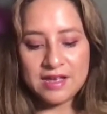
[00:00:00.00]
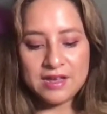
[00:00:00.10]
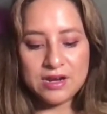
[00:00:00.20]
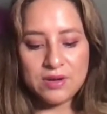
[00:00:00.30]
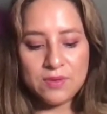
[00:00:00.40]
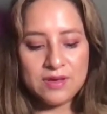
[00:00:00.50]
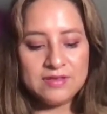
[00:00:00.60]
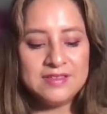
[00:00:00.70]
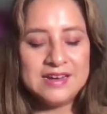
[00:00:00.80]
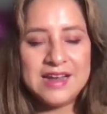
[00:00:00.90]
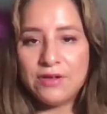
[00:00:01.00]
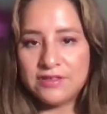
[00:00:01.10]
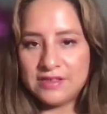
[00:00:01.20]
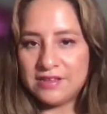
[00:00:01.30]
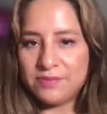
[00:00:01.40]
uh, you know, is
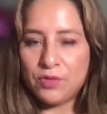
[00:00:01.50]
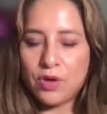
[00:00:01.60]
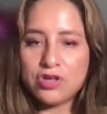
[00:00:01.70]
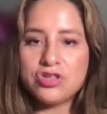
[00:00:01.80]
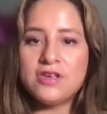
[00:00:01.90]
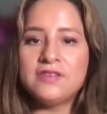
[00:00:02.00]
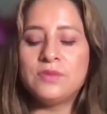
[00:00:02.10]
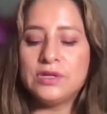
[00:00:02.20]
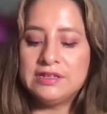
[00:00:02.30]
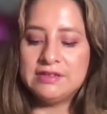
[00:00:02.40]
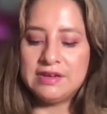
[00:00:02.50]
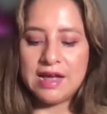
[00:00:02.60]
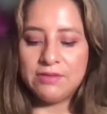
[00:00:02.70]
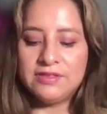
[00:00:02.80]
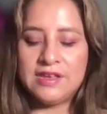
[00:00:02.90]
denouncing this, but Russia isn't really
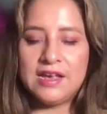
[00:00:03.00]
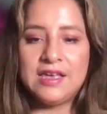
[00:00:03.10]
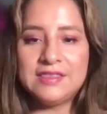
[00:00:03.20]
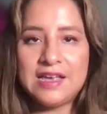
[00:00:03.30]
denouncing it.